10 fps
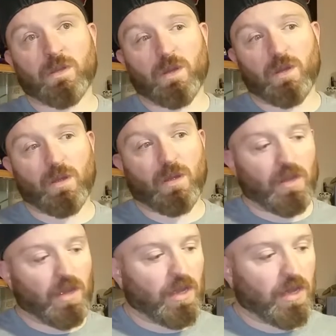Yeah.
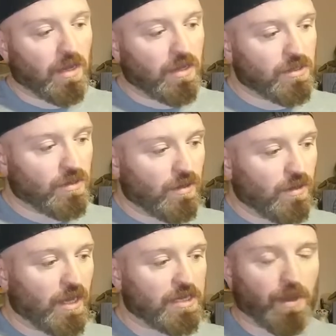
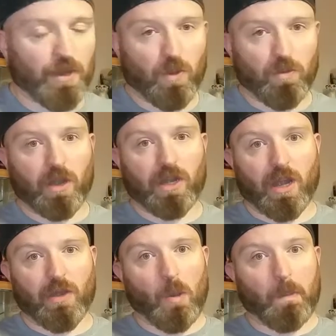So that's my homework.
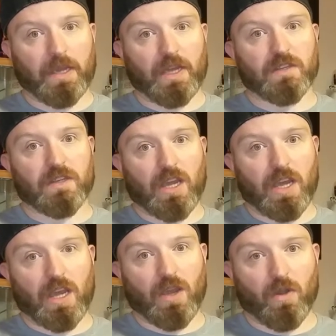I hope I get an
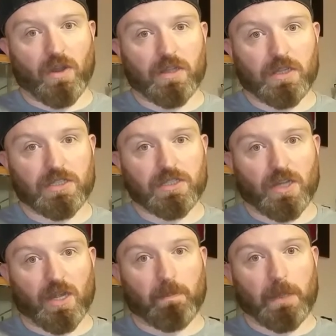A or at
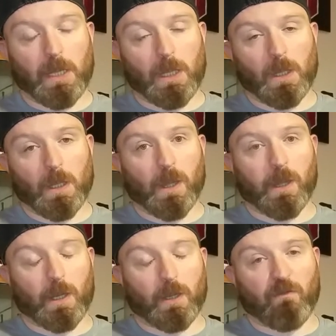least a B.
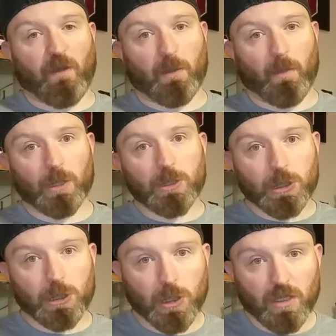Thank you very
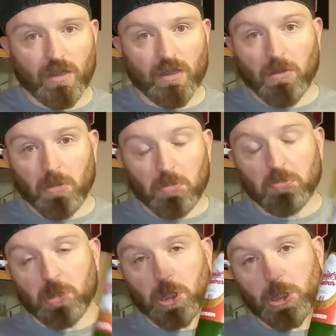much.
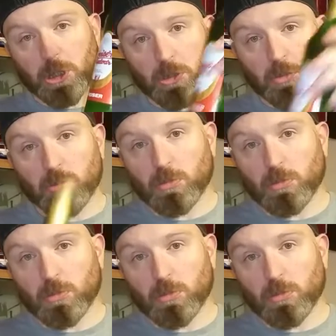Cheers.